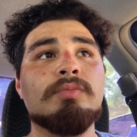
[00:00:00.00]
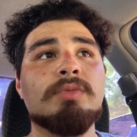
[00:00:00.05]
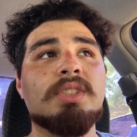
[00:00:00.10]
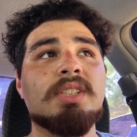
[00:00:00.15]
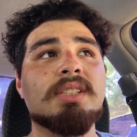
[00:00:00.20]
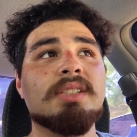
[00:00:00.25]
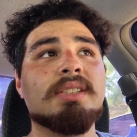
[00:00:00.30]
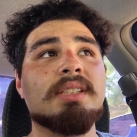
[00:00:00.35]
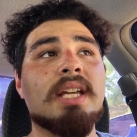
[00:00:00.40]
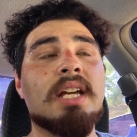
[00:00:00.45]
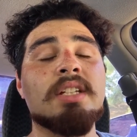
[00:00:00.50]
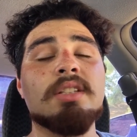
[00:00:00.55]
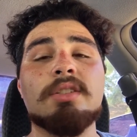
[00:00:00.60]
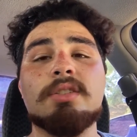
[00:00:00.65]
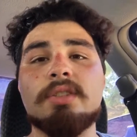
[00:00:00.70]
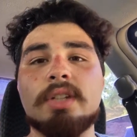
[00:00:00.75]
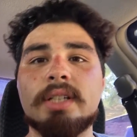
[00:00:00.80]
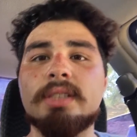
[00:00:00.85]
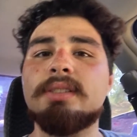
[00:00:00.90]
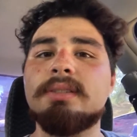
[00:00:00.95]
just not
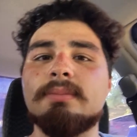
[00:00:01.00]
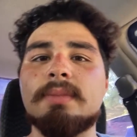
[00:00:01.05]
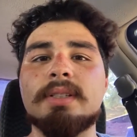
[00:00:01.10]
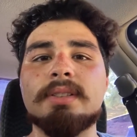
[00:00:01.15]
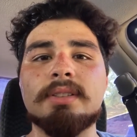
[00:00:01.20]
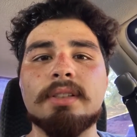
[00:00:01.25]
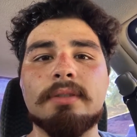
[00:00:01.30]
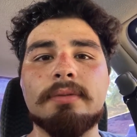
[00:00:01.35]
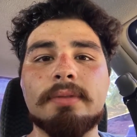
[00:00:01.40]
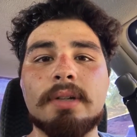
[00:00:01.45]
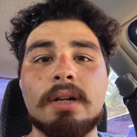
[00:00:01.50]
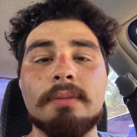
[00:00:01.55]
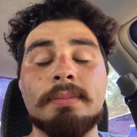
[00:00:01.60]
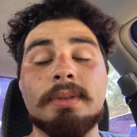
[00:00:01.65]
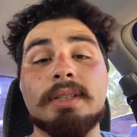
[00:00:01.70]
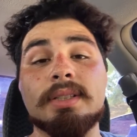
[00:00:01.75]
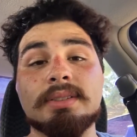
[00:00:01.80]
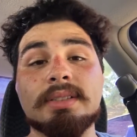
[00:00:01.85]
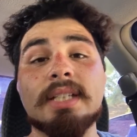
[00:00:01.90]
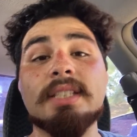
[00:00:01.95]
stressing myself out
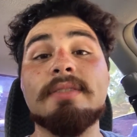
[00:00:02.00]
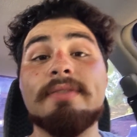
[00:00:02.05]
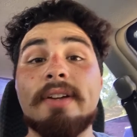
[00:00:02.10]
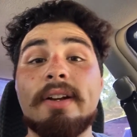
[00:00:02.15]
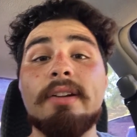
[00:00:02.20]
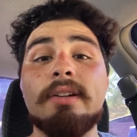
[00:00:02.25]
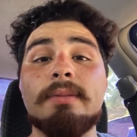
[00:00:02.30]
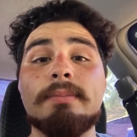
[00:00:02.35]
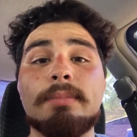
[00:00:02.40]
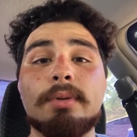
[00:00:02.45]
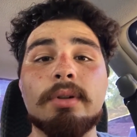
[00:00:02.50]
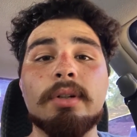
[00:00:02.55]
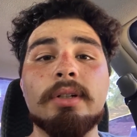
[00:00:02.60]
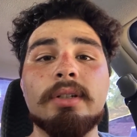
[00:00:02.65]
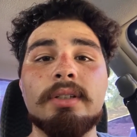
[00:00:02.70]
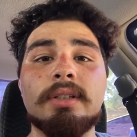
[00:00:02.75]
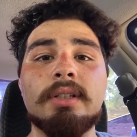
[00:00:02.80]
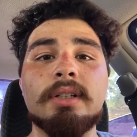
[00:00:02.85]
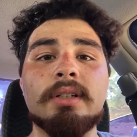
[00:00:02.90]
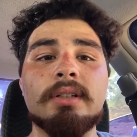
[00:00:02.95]
because that's very
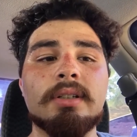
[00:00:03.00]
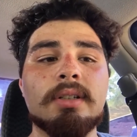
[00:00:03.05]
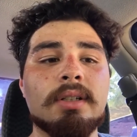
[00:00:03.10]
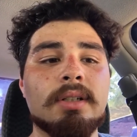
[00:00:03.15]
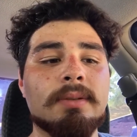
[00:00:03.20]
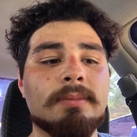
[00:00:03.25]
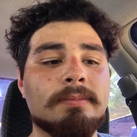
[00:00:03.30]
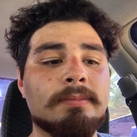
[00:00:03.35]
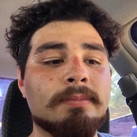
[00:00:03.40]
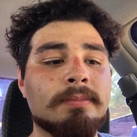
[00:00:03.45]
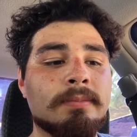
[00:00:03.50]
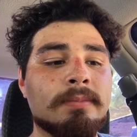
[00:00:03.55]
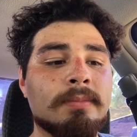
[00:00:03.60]
important, you know. Um,